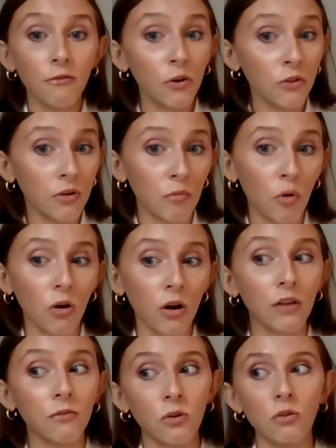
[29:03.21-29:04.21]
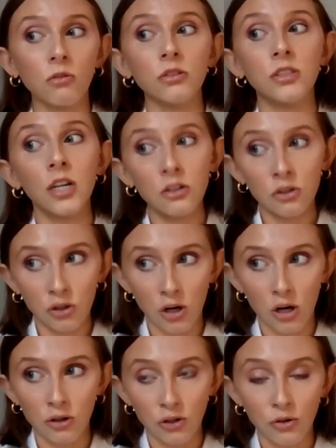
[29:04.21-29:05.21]
Furthermore, if Google does
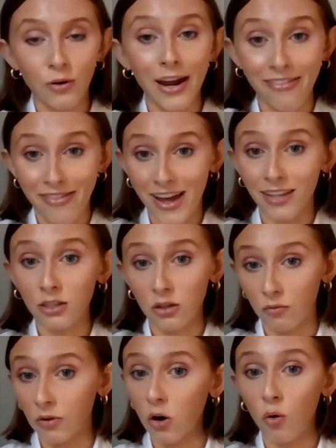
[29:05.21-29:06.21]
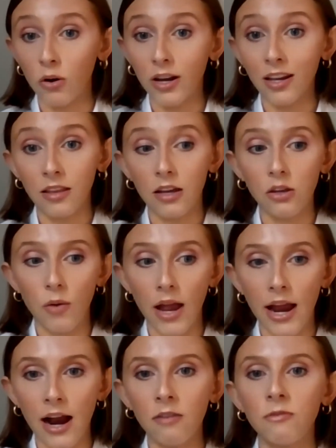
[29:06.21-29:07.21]
charge you and that's the recording that you
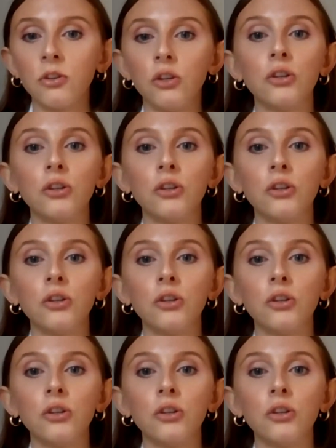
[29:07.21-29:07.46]
have,